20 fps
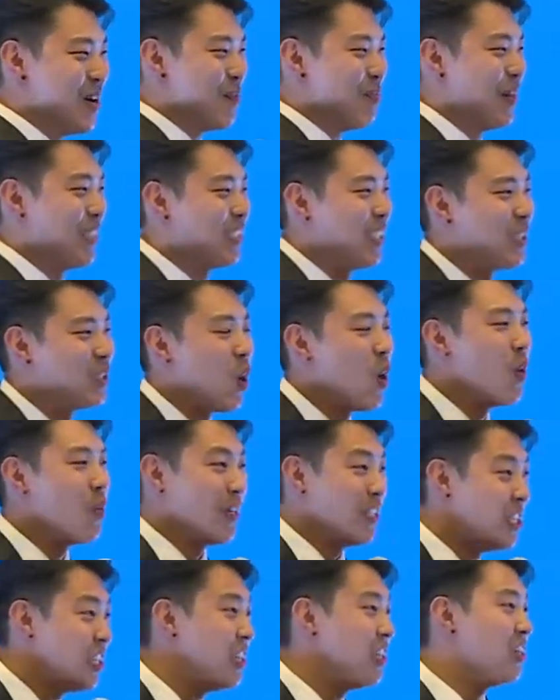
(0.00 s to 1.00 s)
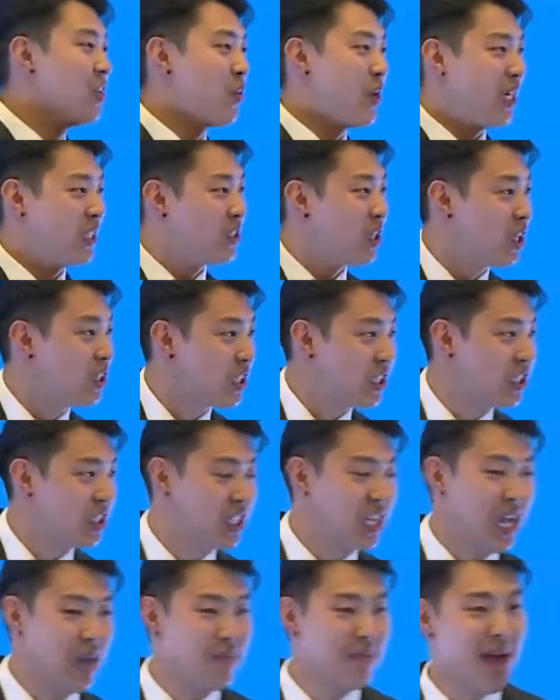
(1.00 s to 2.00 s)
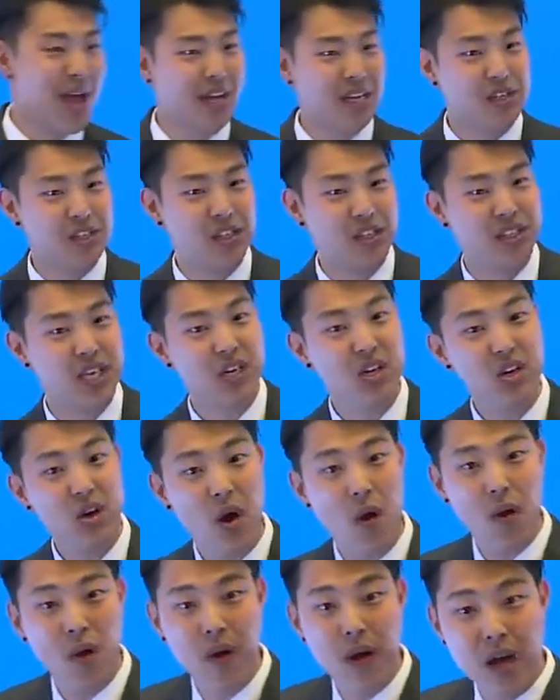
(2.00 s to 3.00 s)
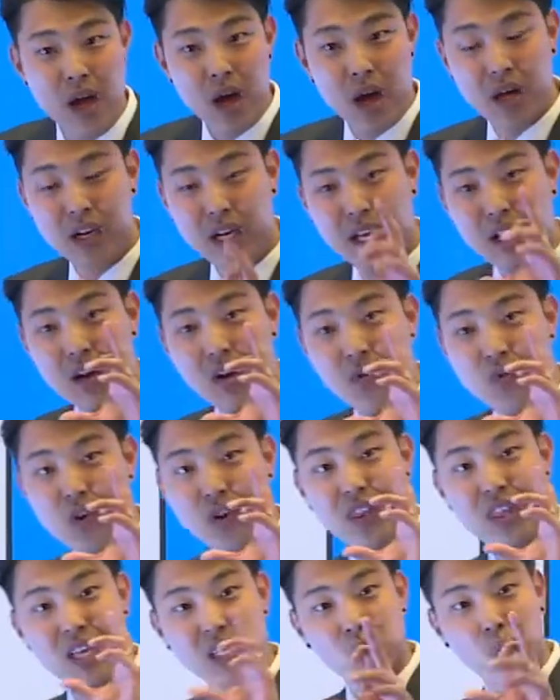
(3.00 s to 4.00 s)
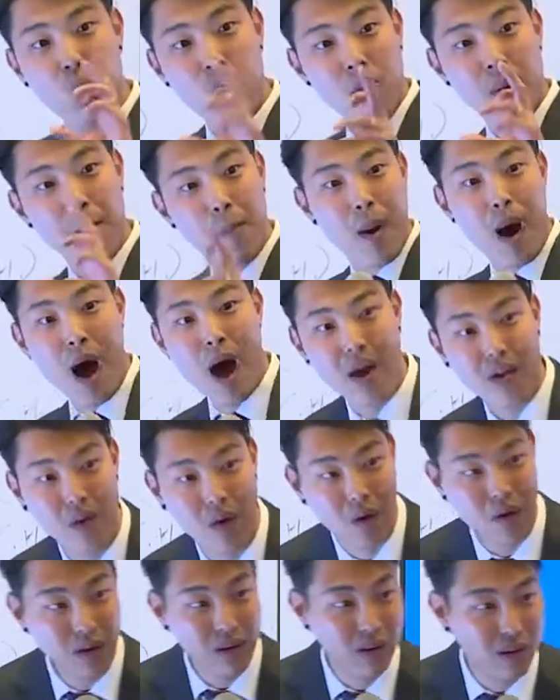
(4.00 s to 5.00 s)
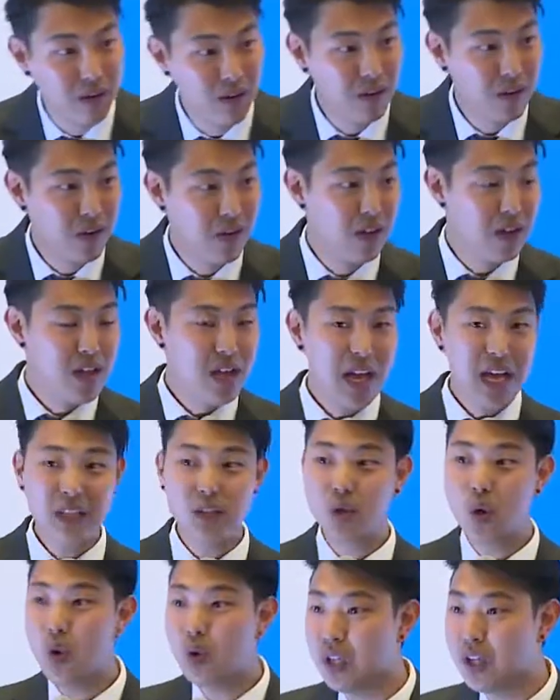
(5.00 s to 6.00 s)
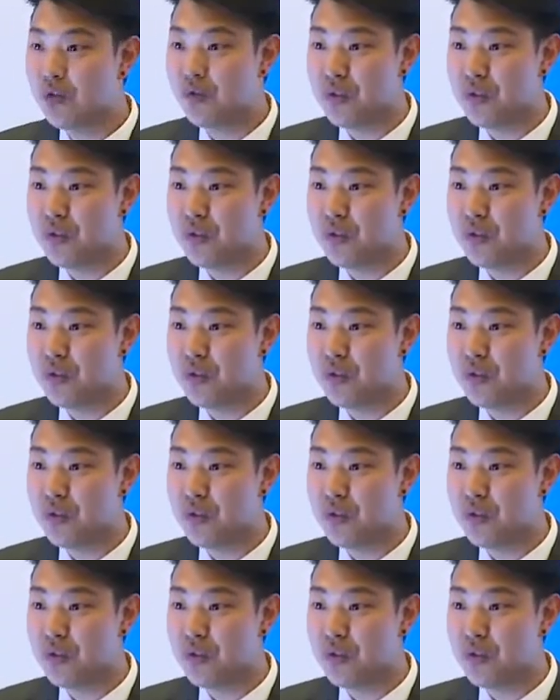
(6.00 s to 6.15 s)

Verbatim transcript: But she told me, she did the research and she came back and she said, you know, honey, for this one bottle, it's only